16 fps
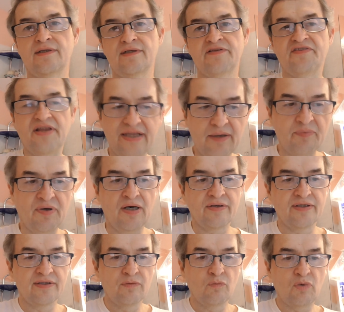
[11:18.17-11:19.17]
Think about
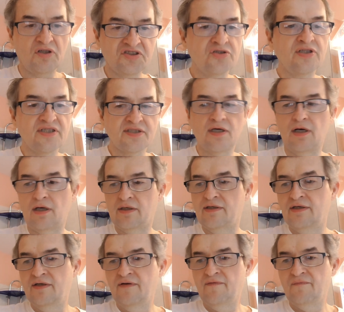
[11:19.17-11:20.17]
it. What you just got.
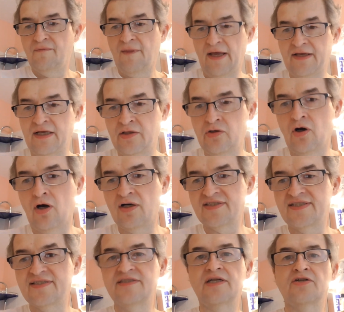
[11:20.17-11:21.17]
I get
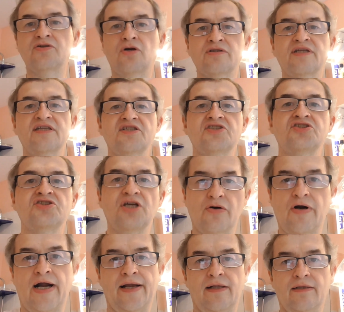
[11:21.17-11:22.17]
gauzes. They're not
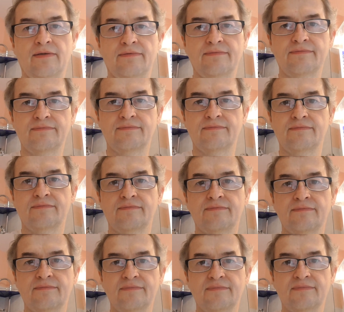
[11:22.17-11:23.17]
sterile,
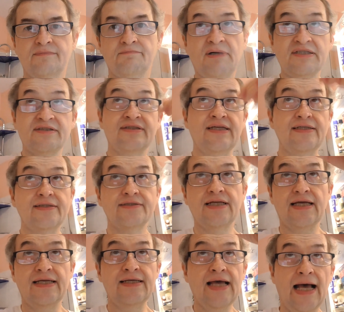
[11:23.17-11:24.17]
but this
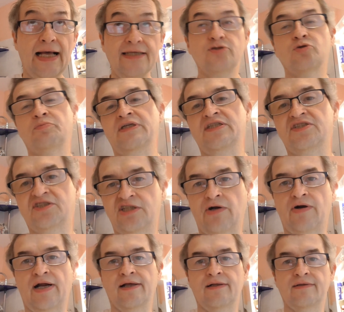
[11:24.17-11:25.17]
has to be
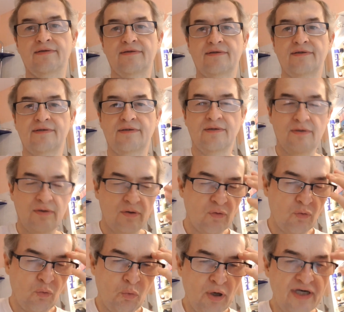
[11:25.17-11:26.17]
sterile.
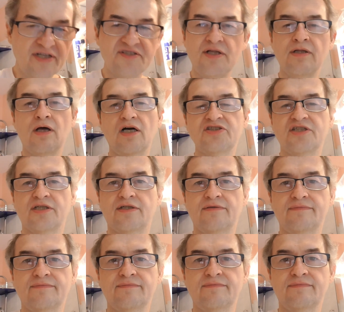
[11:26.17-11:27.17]
Where's the logic?
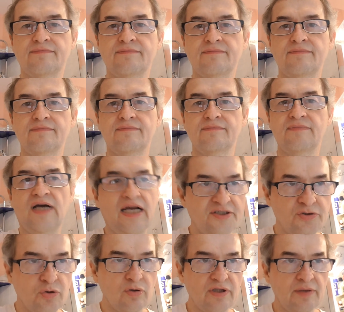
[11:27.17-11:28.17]
I
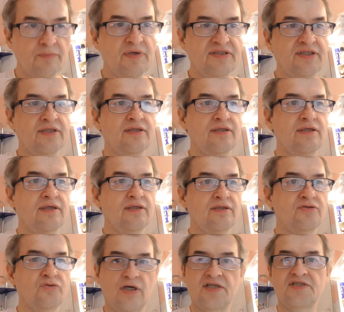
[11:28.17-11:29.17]
told him at the
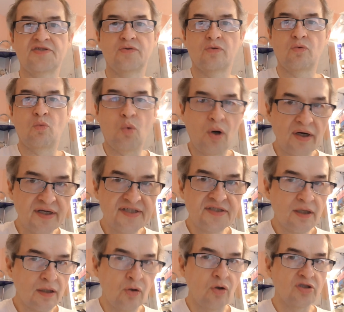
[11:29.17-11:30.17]
drugstore. Where is
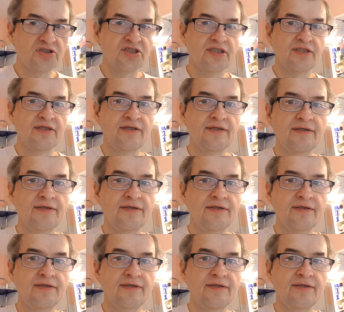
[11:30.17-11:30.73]
the logic?